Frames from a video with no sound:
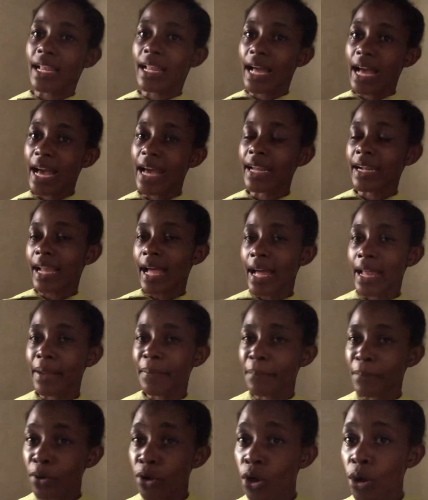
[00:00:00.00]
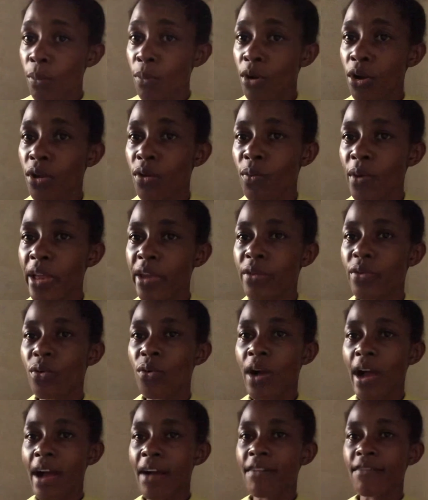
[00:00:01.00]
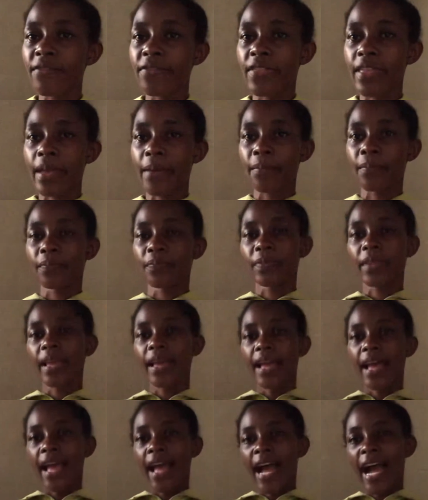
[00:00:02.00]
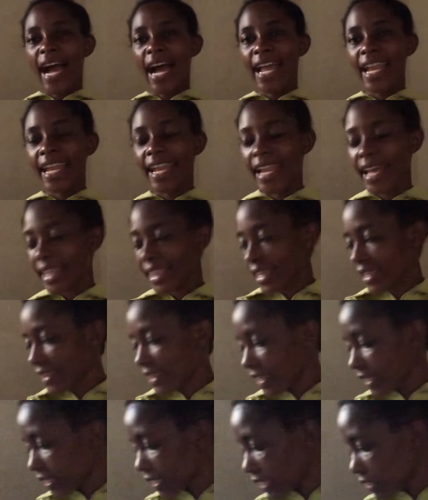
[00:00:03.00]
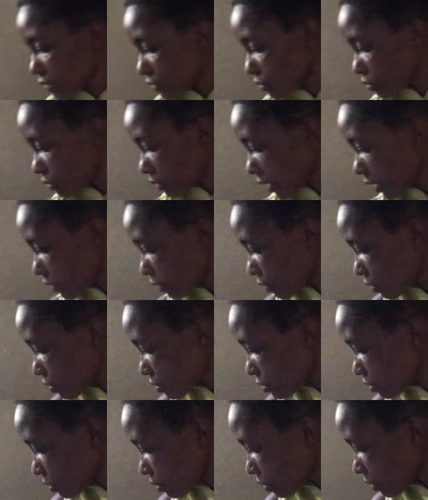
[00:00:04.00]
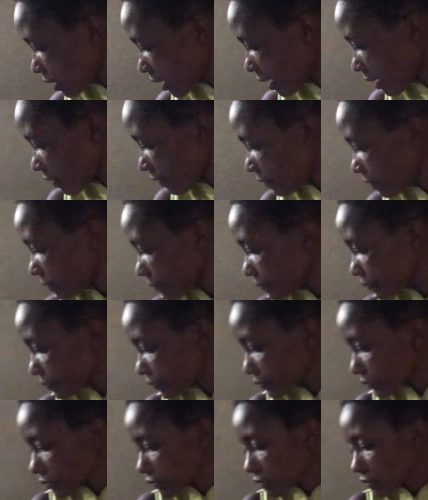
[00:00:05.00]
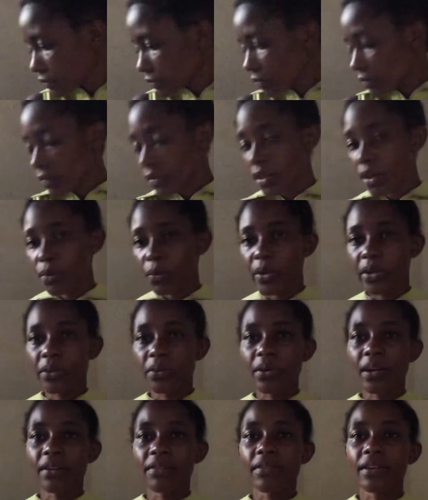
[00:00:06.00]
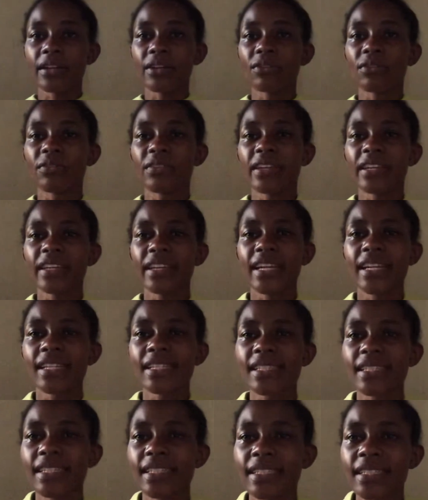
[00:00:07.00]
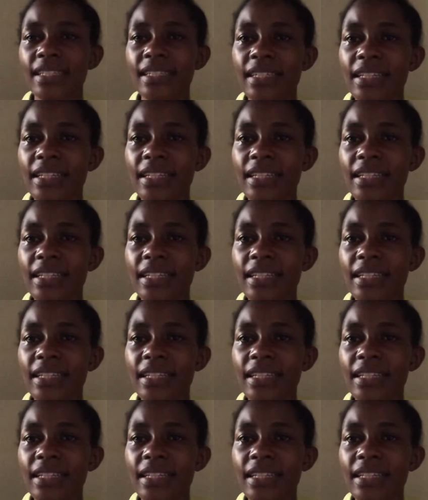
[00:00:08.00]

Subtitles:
are abnormal when you have them. Another thing that you can also have when you have an ovarian cyst.